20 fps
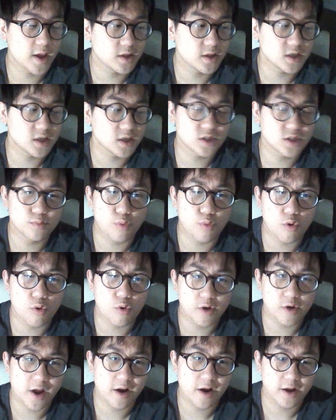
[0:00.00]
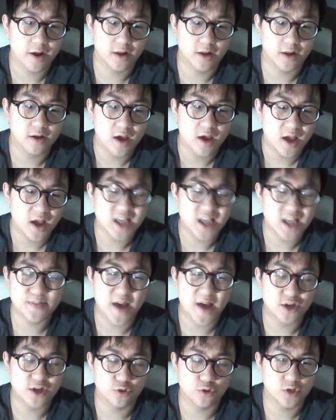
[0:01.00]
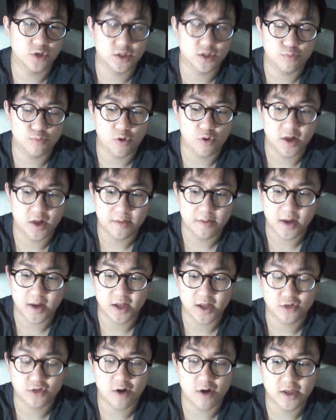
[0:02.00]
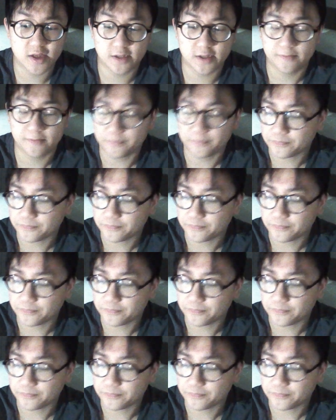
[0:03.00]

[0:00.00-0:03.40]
Dustin Poirier, and he smashed with Dustin Poirier in the beginning. It's crazy.